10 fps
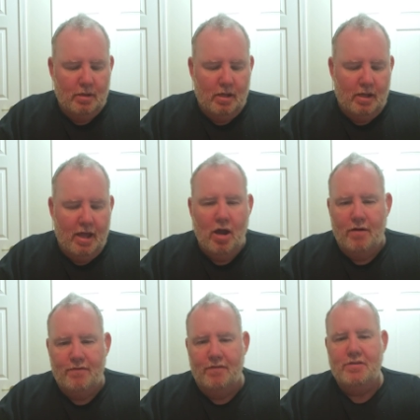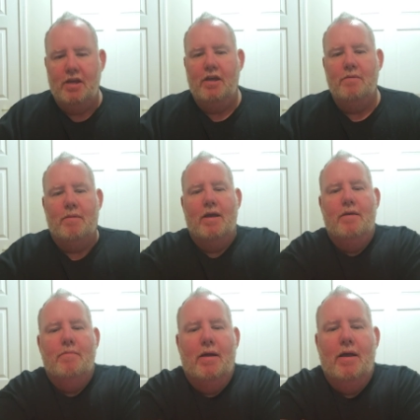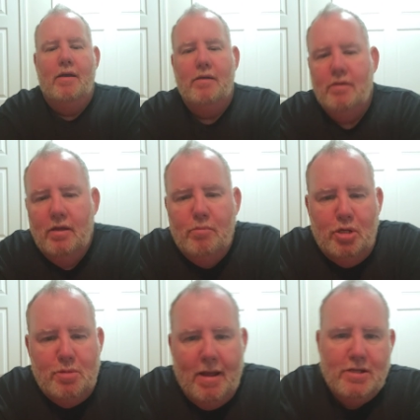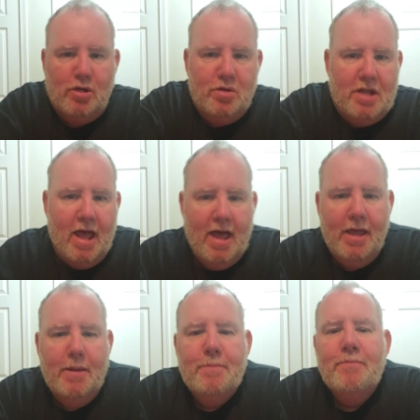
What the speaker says: AR-15, my Bushmaster Stag,